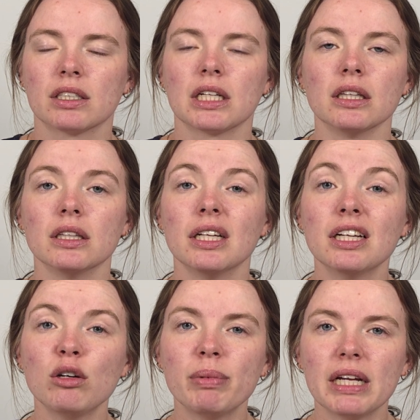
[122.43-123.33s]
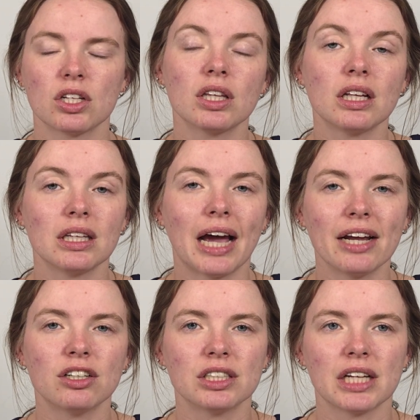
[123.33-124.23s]
is a little bit on the
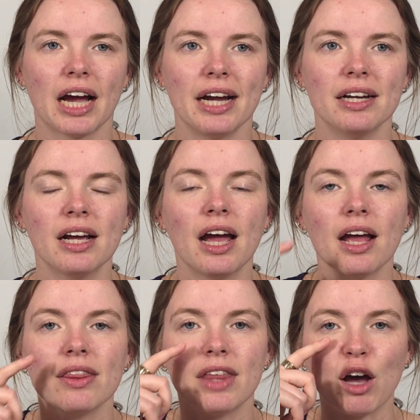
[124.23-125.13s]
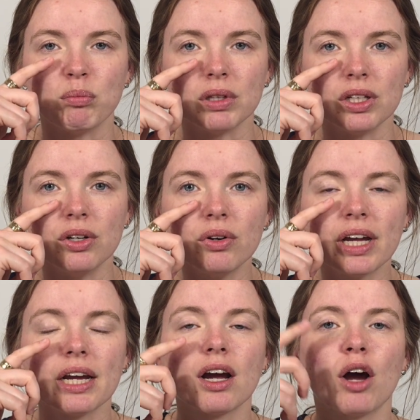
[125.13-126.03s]
lighter side, that blue
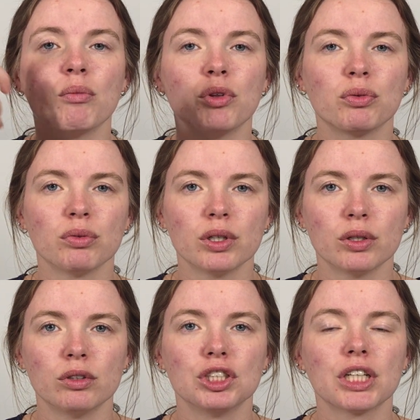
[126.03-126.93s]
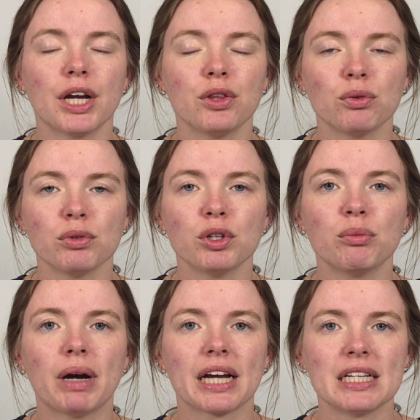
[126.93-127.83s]
can come through, shine
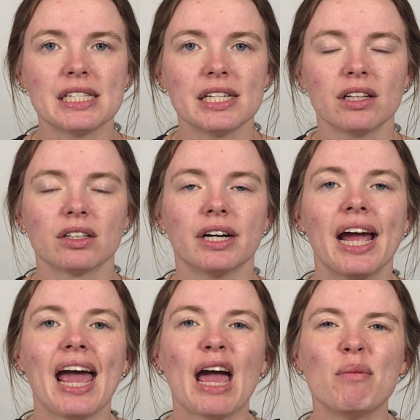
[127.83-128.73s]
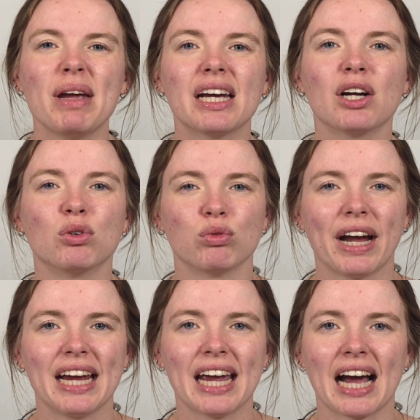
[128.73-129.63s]
through my concealer and make a
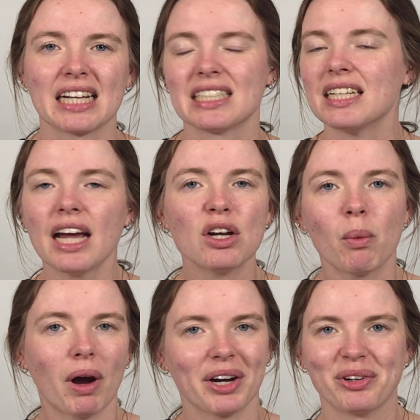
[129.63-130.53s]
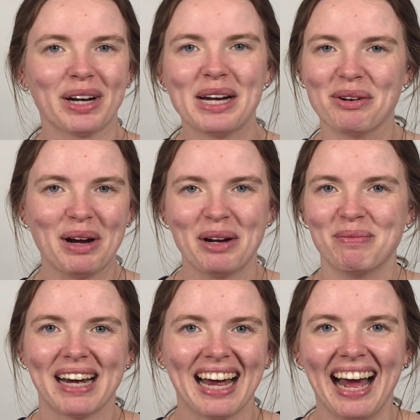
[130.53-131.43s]
gray cast. And I don't want gray around
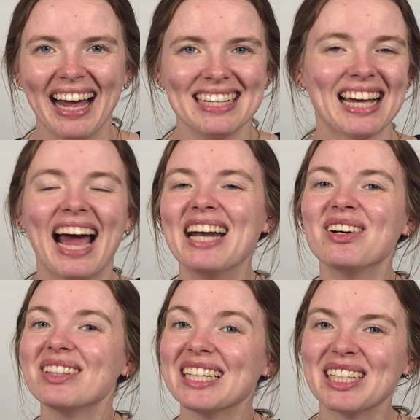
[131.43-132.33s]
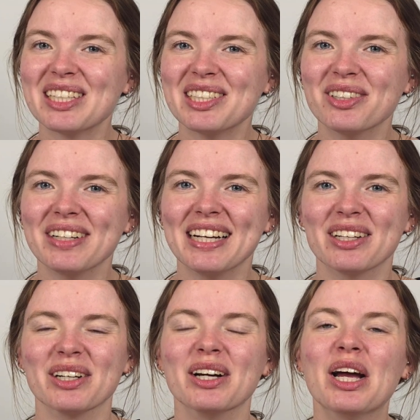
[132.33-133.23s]
my eyes. I don't think you do
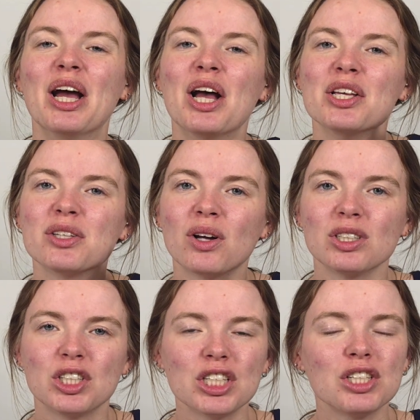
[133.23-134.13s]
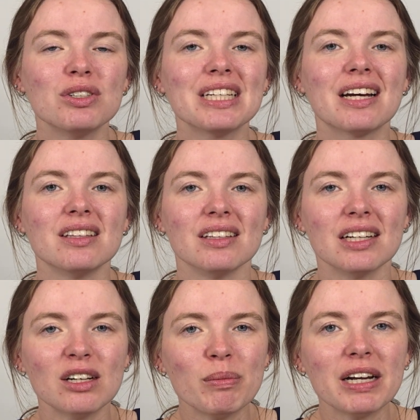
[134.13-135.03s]
either. So just using a
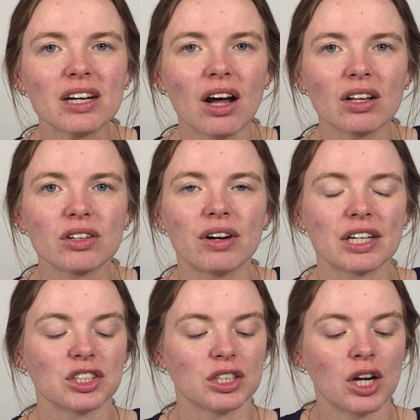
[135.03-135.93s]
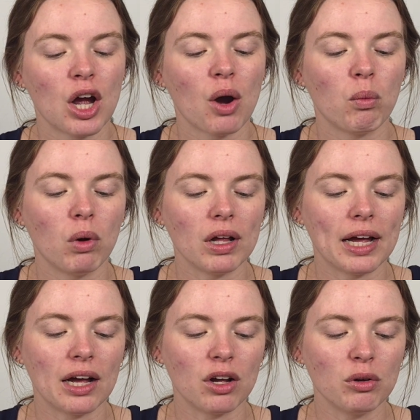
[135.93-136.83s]
little bit of color corrector will
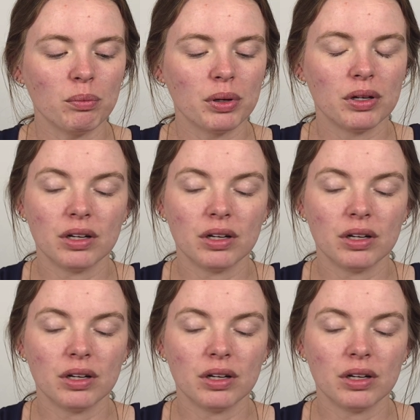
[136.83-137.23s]
help